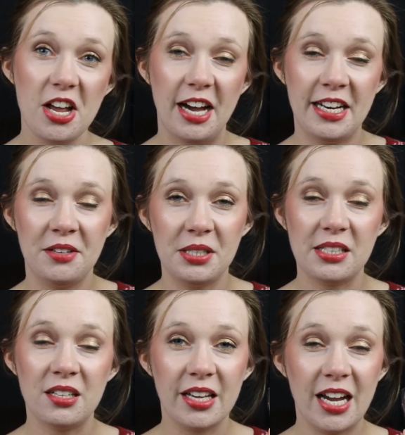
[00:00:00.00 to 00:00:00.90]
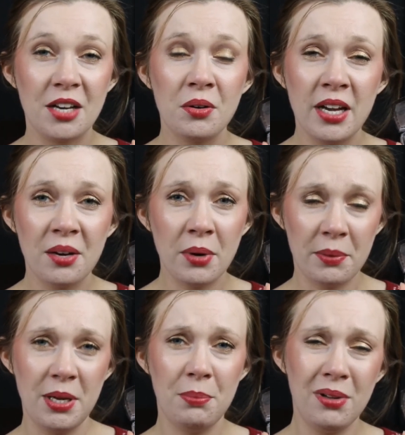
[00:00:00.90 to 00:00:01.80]
and I was all like, I don't get why
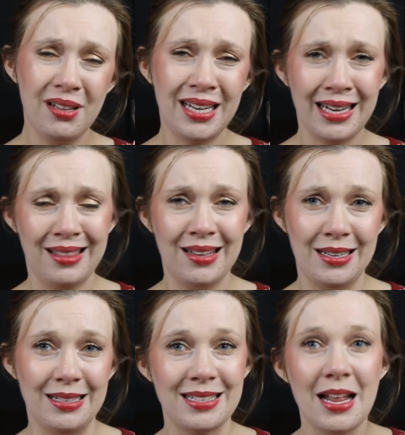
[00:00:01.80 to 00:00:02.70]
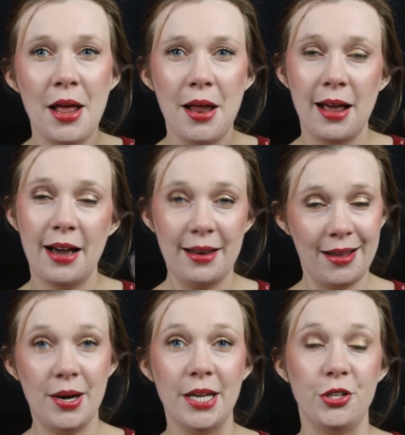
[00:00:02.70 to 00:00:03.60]
people like this. And
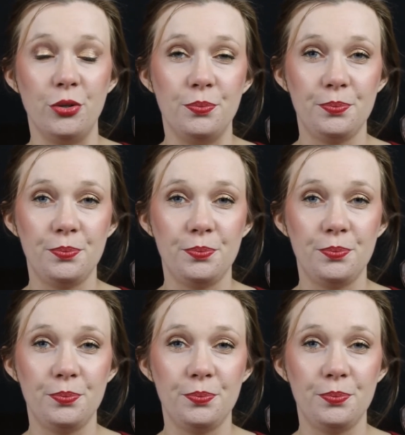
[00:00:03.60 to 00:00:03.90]
now I do.